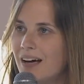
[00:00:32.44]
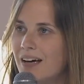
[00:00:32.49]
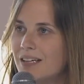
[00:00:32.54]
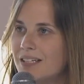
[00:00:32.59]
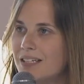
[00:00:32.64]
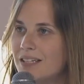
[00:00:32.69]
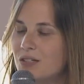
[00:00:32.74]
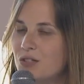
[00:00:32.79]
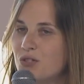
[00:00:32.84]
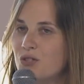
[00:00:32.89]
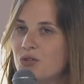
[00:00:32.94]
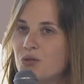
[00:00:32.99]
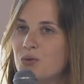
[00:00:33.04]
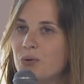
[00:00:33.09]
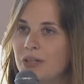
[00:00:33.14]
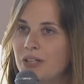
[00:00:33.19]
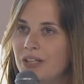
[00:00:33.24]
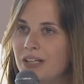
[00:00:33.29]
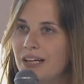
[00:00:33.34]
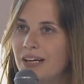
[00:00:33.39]
Since
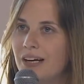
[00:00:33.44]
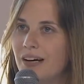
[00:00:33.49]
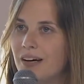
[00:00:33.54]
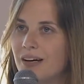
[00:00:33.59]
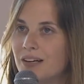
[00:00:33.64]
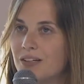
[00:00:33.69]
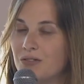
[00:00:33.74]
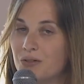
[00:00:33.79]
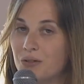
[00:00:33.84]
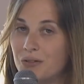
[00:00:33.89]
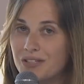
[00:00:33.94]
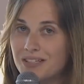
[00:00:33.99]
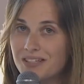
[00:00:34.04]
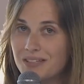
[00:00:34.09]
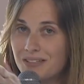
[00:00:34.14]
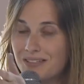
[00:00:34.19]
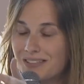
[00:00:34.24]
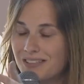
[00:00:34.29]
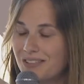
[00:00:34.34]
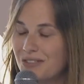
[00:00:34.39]

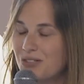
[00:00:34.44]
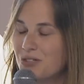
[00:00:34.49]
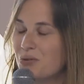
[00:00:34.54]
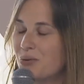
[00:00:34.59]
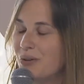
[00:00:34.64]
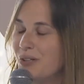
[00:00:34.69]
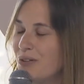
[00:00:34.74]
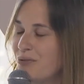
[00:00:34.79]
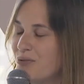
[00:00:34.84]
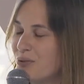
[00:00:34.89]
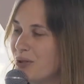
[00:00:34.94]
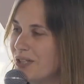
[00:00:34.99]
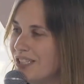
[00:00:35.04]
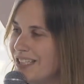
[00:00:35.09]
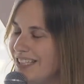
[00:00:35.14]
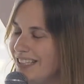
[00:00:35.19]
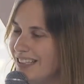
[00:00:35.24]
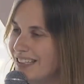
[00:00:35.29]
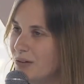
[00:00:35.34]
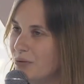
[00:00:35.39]

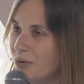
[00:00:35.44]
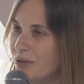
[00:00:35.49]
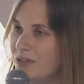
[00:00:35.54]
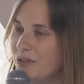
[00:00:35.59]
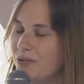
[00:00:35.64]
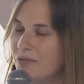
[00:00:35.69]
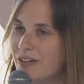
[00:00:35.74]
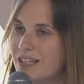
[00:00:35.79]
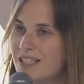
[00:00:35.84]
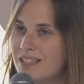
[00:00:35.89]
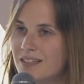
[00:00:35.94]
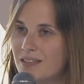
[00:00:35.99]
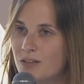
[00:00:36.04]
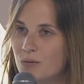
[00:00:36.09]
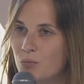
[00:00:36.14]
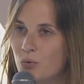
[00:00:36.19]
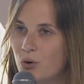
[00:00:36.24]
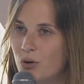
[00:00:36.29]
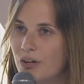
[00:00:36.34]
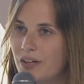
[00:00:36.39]
2014, we've
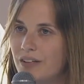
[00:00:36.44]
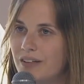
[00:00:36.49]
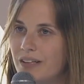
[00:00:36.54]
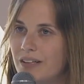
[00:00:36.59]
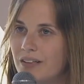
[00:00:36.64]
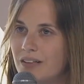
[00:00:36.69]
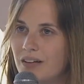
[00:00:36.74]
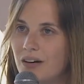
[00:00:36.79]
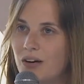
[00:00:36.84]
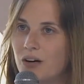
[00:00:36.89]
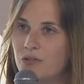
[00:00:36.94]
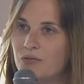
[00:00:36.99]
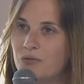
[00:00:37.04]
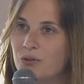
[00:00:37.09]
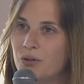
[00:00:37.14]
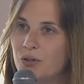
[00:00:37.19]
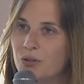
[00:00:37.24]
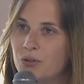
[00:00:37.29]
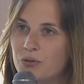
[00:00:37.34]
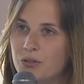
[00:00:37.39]
invested more than
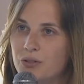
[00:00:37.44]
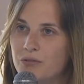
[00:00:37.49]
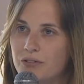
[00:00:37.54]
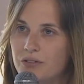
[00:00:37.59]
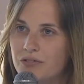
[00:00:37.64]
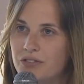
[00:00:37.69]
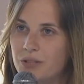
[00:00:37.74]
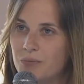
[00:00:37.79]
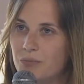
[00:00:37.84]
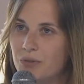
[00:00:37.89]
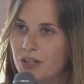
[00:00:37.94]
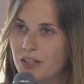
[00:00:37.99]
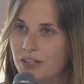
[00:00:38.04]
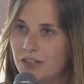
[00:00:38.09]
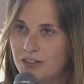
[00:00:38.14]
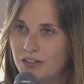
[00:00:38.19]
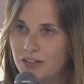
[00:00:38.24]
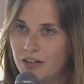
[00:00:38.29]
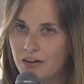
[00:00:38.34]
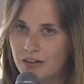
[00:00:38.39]
$450
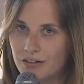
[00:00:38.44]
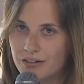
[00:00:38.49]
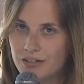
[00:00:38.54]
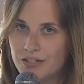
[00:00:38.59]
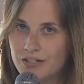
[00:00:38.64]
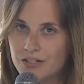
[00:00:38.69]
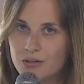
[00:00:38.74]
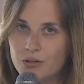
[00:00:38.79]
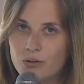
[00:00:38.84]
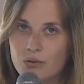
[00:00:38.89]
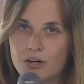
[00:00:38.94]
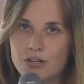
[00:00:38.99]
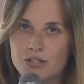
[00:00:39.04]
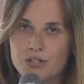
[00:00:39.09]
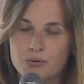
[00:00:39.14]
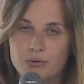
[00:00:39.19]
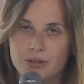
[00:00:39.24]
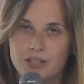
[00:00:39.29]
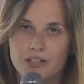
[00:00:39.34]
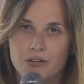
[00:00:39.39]
million
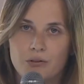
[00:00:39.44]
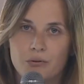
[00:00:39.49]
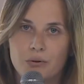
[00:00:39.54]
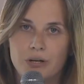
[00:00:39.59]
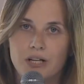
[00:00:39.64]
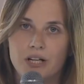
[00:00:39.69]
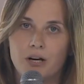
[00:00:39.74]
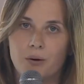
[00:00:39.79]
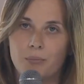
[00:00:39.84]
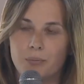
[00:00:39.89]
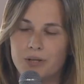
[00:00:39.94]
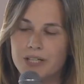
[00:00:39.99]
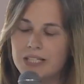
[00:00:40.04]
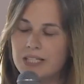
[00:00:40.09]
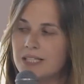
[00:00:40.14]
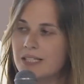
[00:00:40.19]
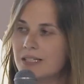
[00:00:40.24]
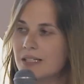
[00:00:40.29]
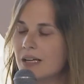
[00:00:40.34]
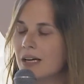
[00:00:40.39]
across 23
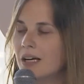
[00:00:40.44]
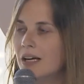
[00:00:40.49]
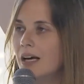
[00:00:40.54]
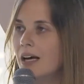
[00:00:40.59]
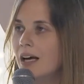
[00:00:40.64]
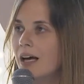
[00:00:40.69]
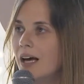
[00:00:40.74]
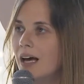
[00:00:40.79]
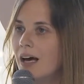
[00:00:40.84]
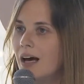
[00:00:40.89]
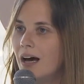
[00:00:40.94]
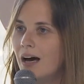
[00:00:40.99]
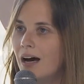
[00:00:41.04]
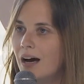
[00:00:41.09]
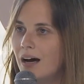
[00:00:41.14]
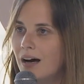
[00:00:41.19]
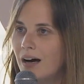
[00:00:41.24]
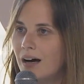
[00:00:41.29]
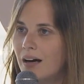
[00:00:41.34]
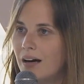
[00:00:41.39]
companies.
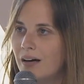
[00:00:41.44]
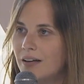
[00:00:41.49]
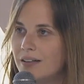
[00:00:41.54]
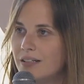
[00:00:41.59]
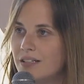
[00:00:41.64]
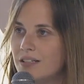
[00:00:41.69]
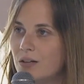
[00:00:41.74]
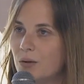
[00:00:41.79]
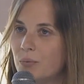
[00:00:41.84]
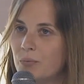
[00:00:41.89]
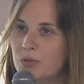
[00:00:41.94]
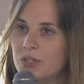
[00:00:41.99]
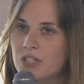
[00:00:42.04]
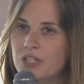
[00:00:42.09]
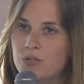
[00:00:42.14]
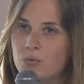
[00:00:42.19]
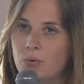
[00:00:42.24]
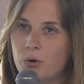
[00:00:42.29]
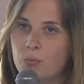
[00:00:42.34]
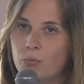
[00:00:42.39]
These
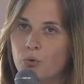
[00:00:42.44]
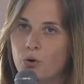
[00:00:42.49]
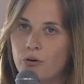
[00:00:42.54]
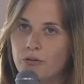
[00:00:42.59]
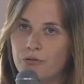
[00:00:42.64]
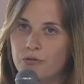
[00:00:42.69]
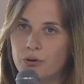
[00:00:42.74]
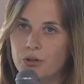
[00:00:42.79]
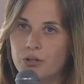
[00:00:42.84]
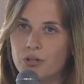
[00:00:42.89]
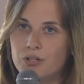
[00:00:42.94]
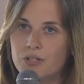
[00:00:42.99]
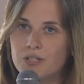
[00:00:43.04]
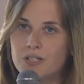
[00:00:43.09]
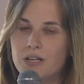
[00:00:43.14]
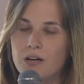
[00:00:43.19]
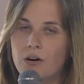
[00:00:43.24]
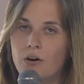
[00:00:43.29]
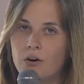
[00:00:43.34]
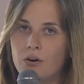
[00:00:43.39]
companies were more
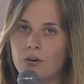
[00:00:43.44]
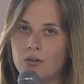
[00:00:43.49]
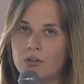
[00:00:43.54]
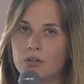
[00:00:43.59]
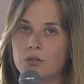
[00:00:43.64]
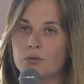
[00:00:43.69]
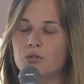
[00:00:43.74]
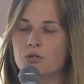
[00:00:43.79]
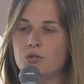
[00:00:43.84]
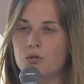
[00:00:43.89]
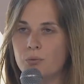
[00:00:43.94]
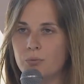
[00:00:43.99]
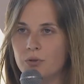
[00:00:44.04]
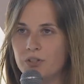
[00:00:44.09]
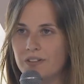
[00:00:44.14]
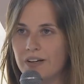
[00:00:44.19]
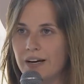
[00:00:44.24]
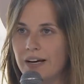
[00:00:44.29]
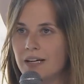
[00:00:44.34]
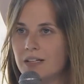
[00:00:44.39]
focused on consumer
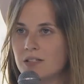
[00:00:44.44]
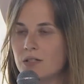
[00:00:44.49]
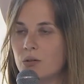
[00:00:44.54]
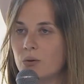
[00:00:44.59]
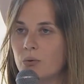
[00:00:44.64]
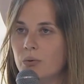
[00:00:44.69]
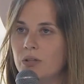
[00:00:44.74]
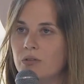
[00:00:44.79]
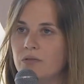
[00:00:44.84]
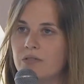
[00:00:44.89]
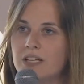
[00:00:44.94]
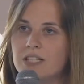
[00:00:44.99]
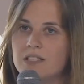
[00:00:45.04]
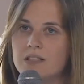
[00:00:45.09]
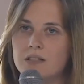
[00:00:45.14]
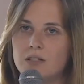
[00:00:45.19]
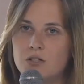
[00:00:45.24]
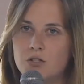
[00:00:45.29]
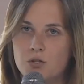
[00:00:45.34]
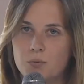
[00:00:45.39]
tech, so we
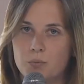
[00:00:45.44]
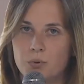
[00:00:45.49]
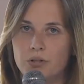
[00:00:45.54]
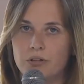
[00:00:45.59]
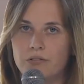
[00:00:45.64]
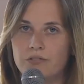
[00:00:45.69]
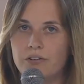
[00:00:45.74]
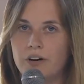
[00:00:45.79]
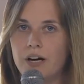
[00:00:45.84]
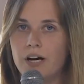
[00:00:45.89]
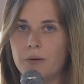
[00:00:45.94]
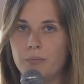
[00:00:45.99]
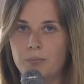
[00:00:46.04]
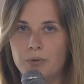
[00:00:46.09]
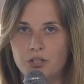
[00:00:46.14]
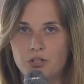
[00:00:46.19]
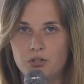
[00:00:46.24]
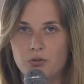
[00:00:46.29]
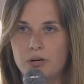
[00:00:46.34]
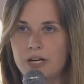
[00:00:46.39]
invested in Spotify,
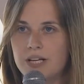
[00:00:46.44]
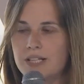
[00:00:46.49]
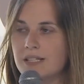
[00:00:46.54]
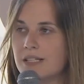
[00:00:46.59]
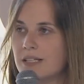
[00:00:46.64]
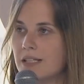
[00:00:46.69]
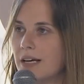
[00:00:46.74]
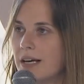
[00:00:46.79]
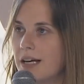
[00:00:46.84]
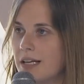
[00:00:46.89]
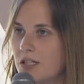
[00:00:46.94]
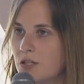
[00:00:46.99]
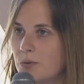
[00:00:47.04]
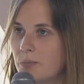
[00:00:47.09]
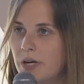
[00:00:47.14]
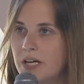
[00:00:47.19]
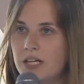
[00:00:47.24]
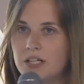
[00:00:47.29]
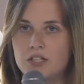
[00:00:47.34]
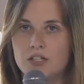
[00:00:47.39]
Pinterest,
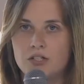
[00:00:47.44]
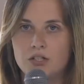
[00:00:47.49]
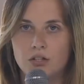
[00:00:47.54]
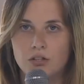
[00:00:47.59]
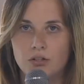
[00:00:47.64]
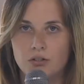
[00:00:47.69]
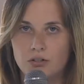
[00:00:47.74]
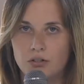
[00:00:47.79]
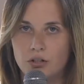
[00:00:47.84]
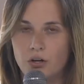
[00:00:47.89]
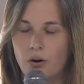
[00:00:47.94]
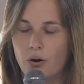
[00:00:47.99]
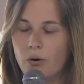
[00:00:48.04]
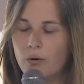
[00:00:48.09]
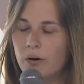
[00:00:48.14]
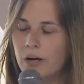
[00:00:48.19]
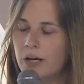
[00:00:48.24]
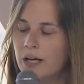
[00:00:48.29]
Headspace, Too Good To Go.